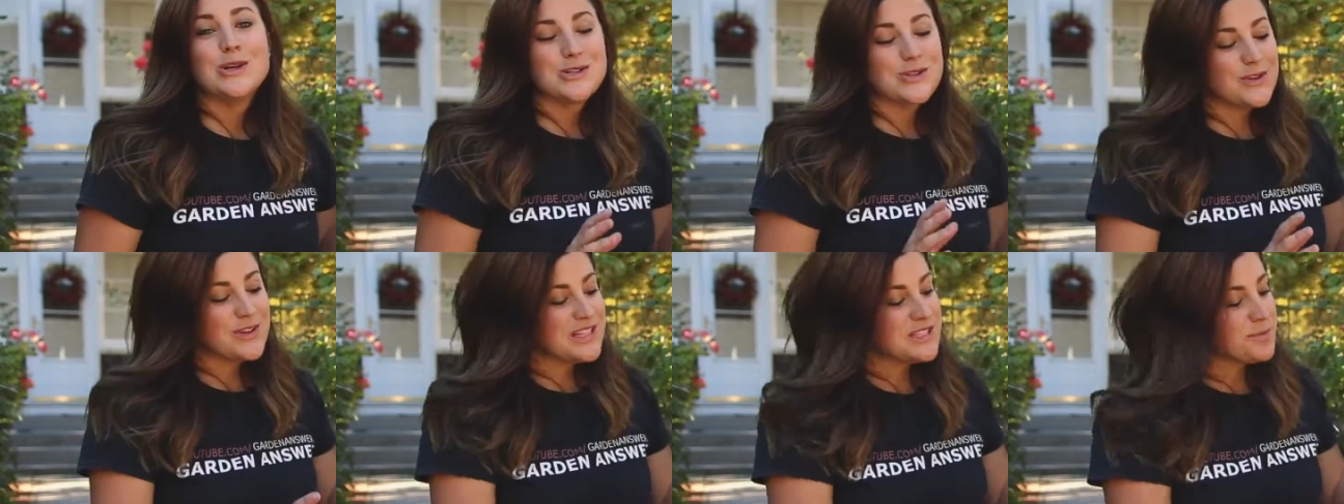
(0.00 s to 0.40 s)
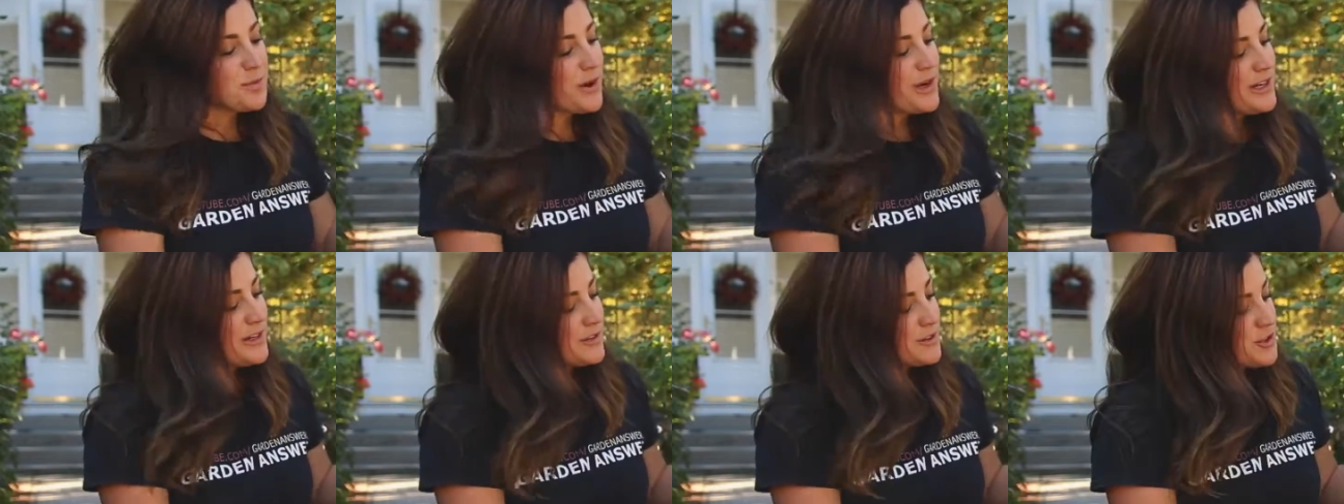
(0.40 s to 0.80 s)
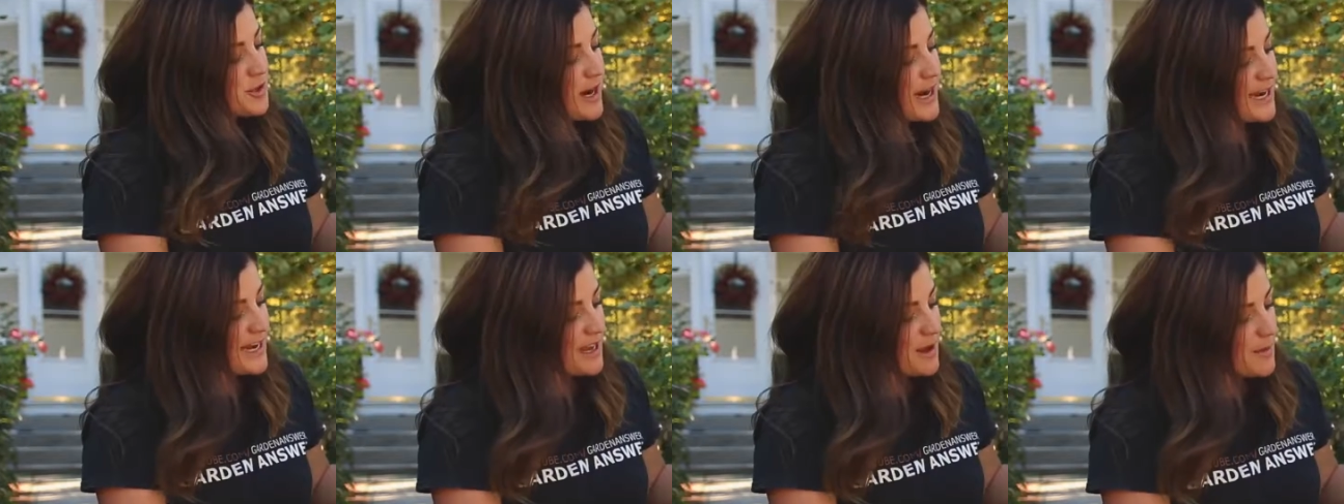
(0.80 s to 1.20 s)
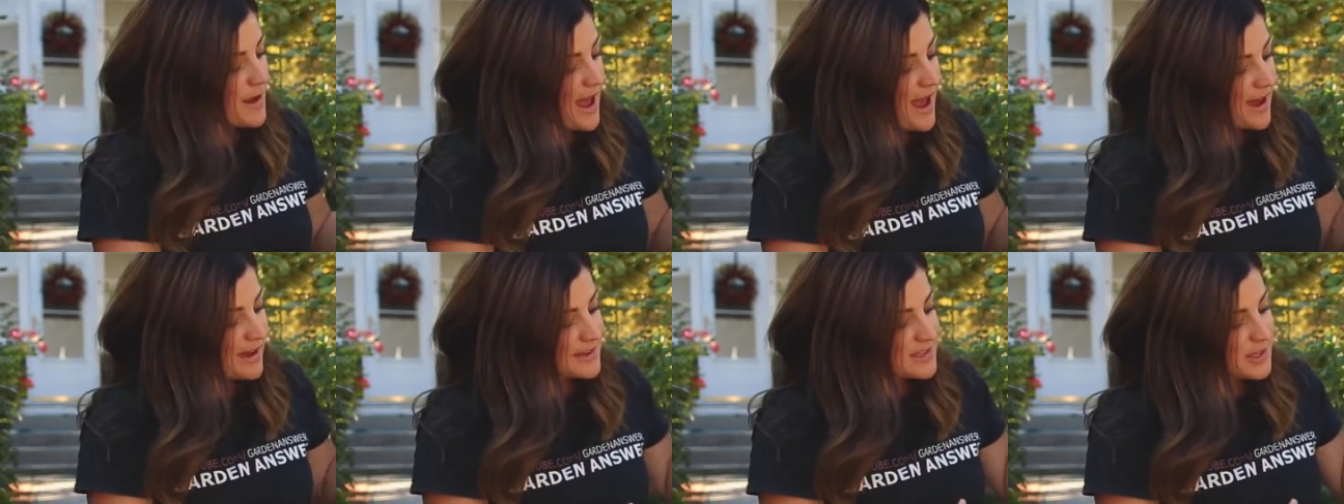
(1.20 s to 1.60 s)
So this perennial geranium
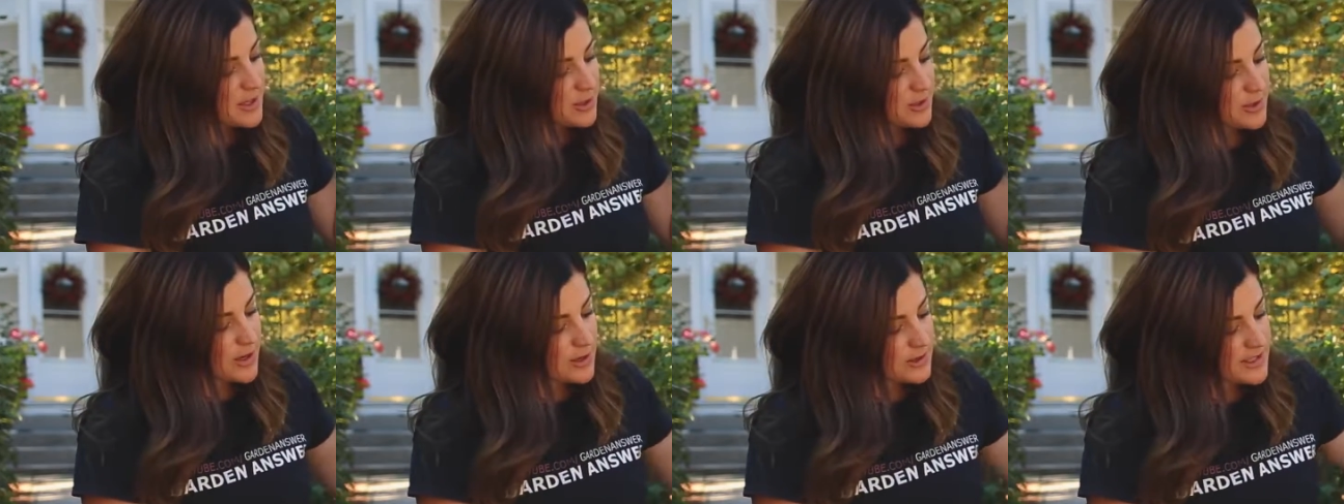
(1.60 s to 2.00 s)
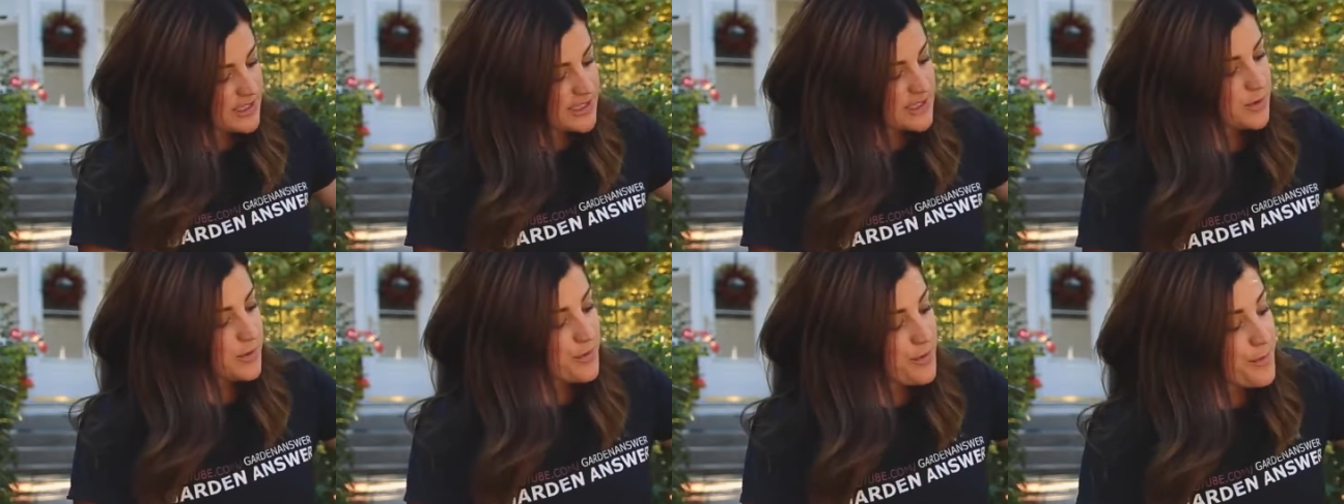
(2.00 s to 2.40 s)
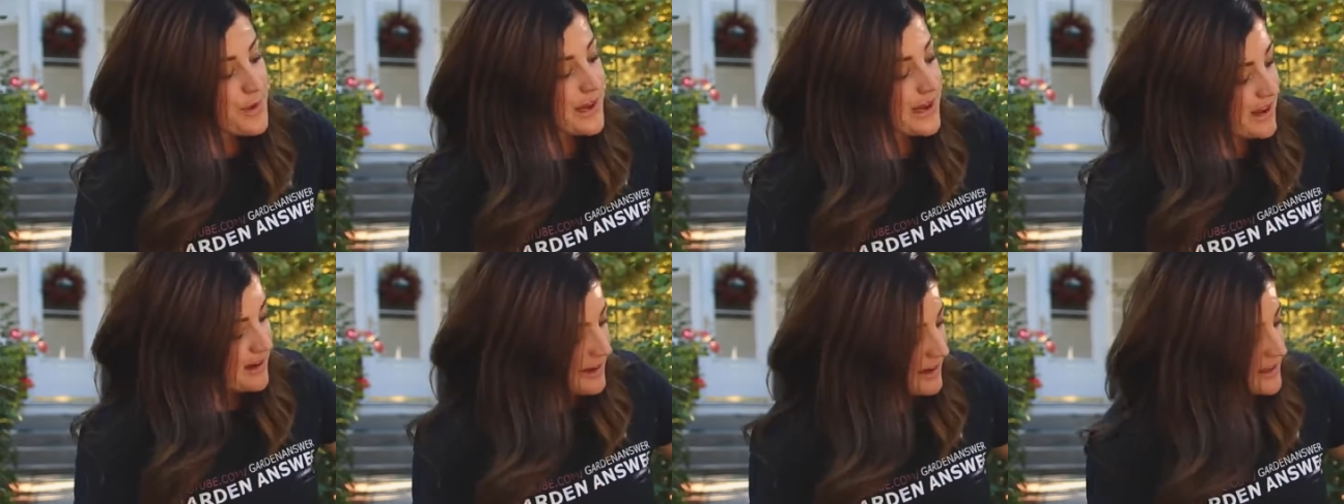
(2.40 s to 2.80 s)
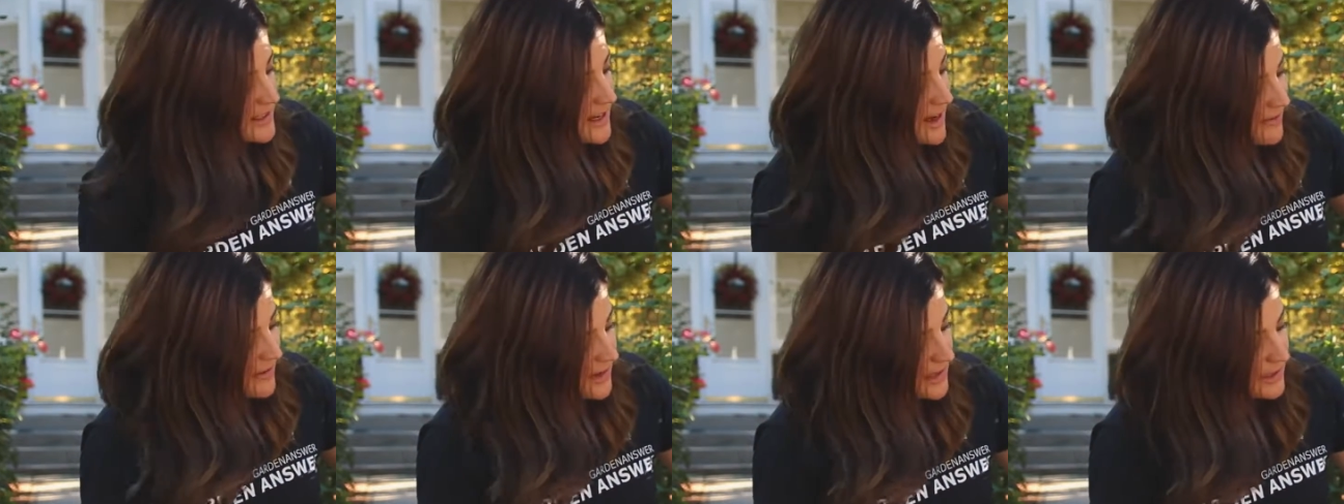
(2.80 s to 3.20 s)
has chlorosis, or the
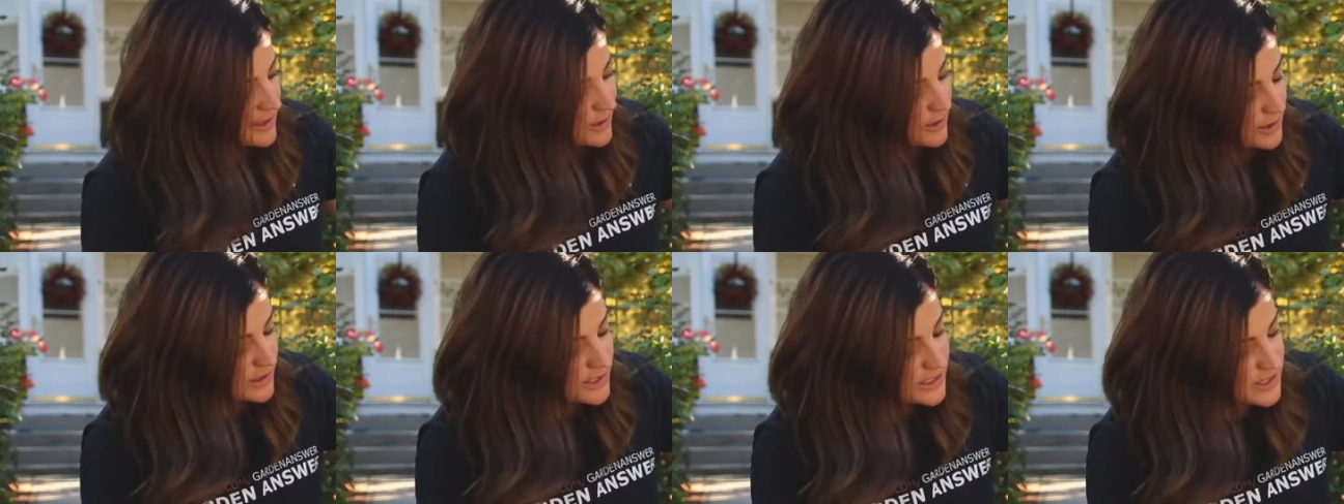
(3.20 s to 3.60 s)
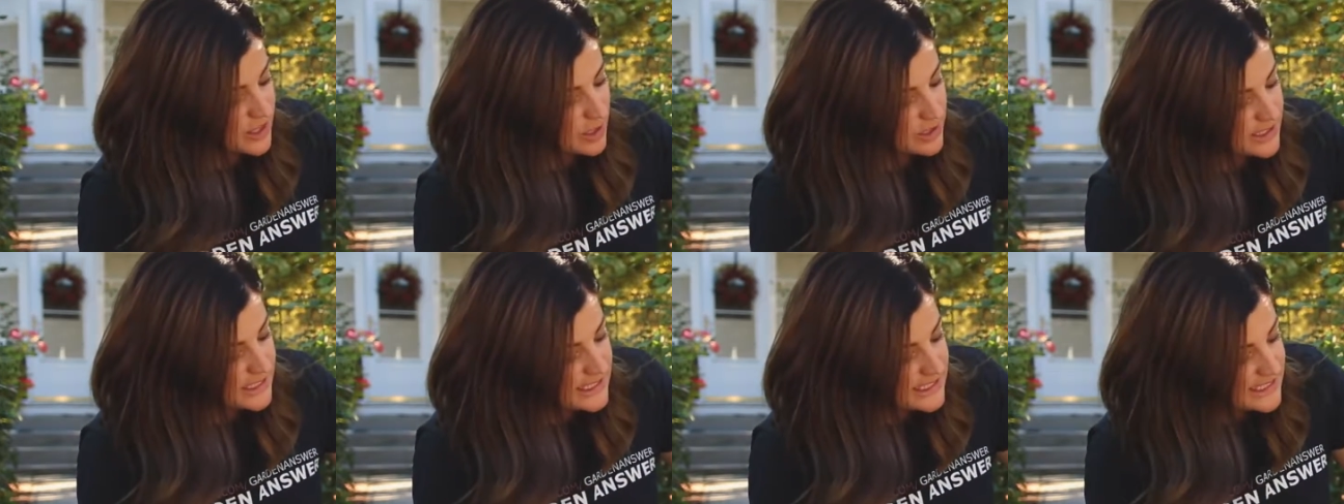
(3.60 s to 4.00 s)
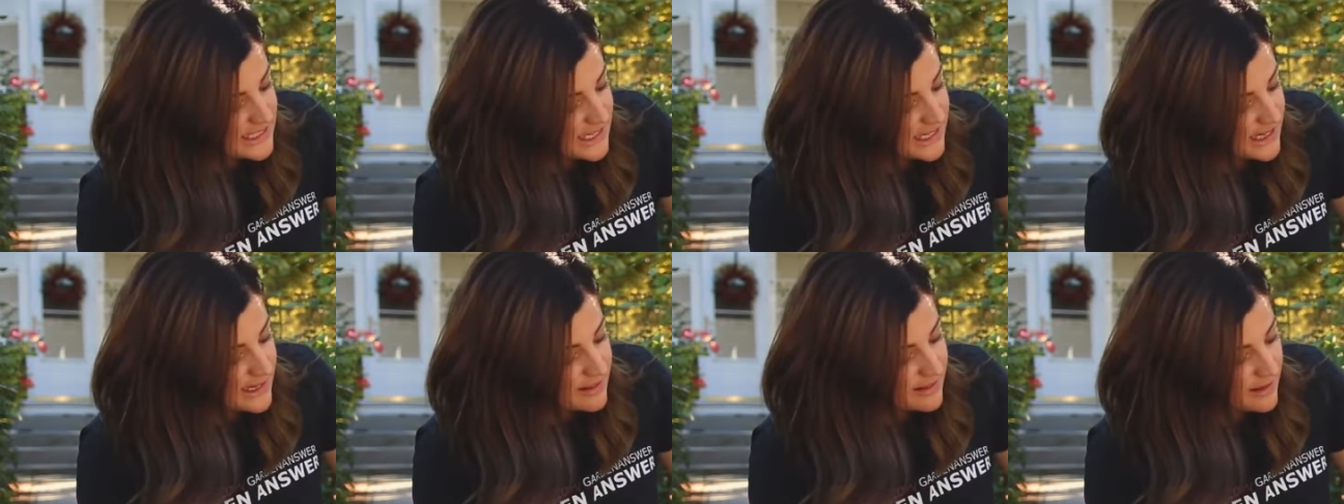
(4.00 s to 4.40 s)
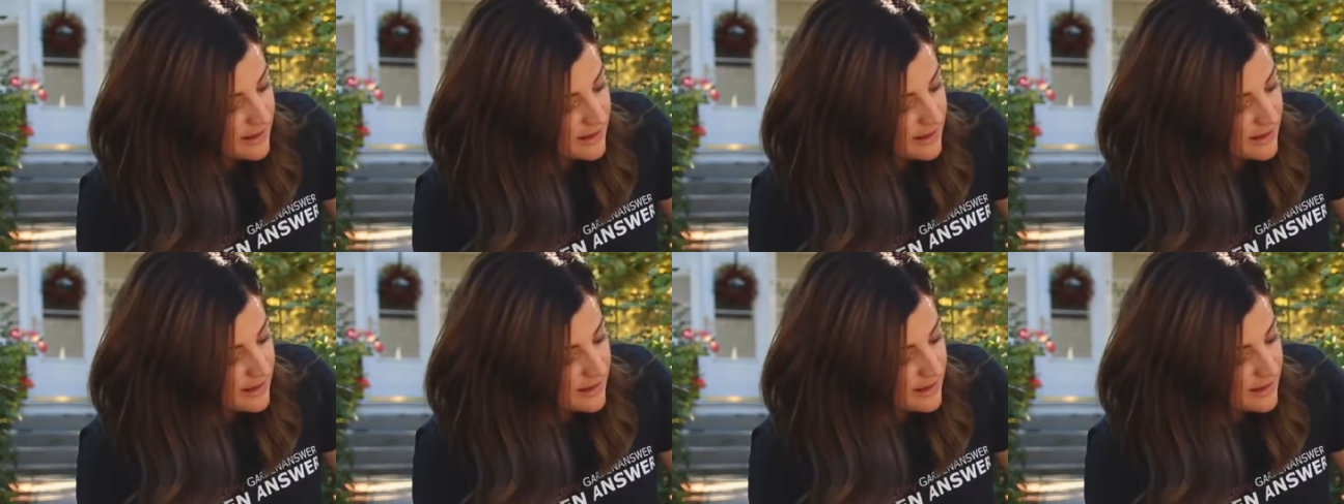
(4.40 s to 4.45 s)
beginnings of it. You can start to see